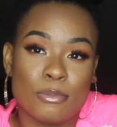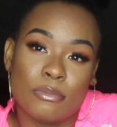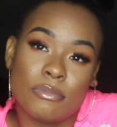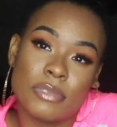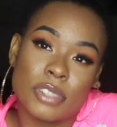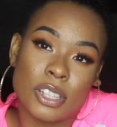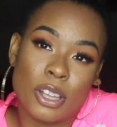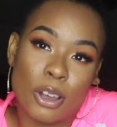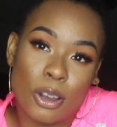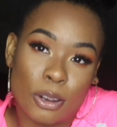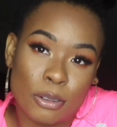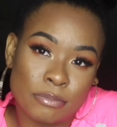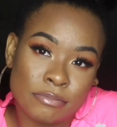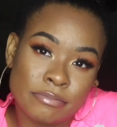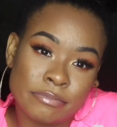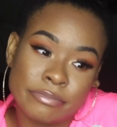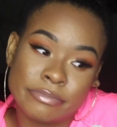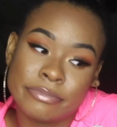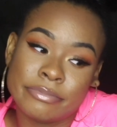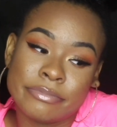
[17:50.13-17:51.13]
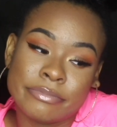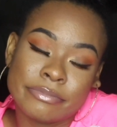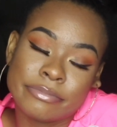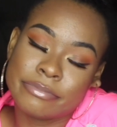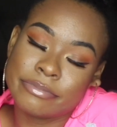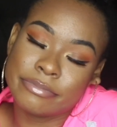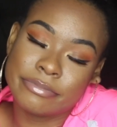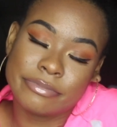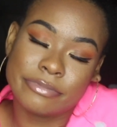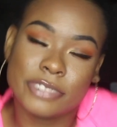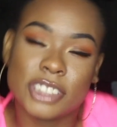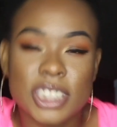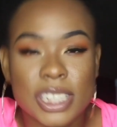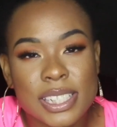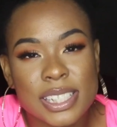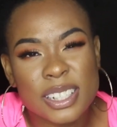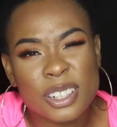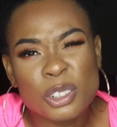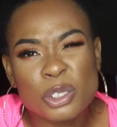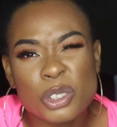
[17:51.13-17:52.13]
So
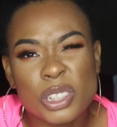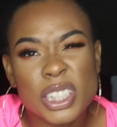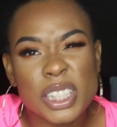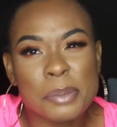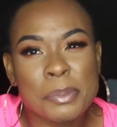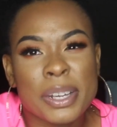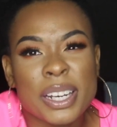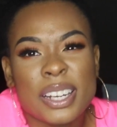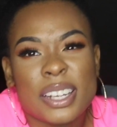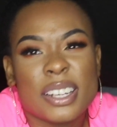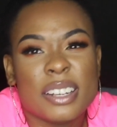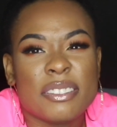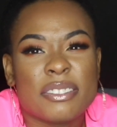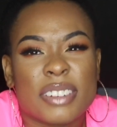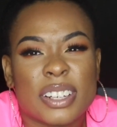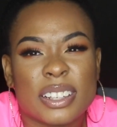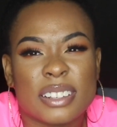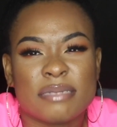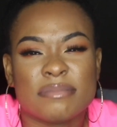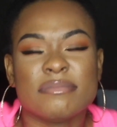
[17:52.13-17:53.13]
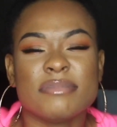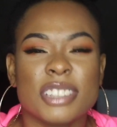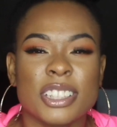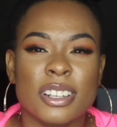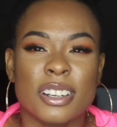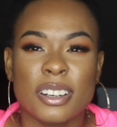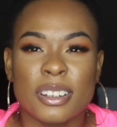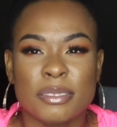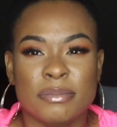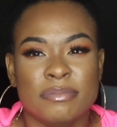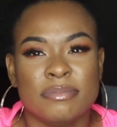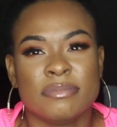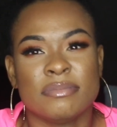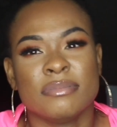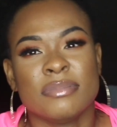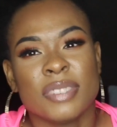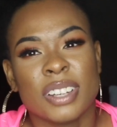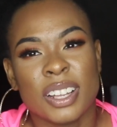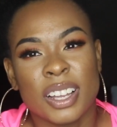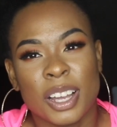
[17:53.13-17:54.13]
just don't treat them any different, you know.
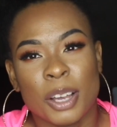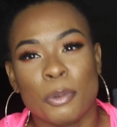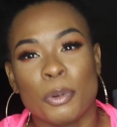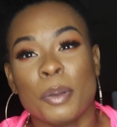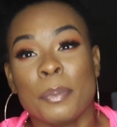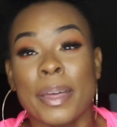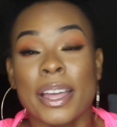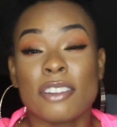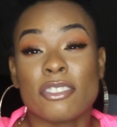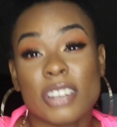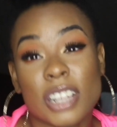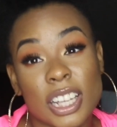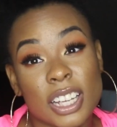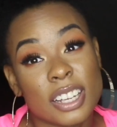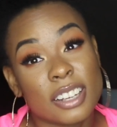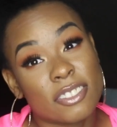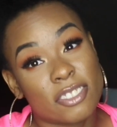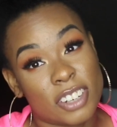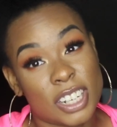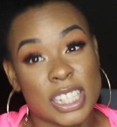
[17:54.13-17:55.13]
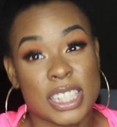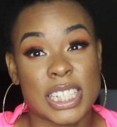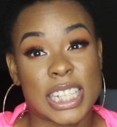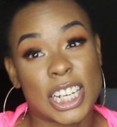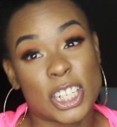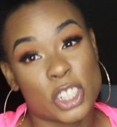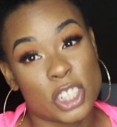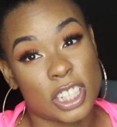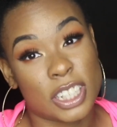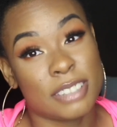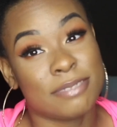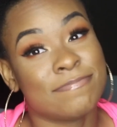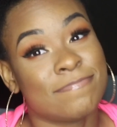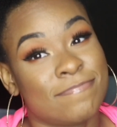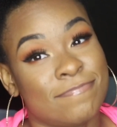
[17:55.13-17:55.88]
We make really good friends, actually.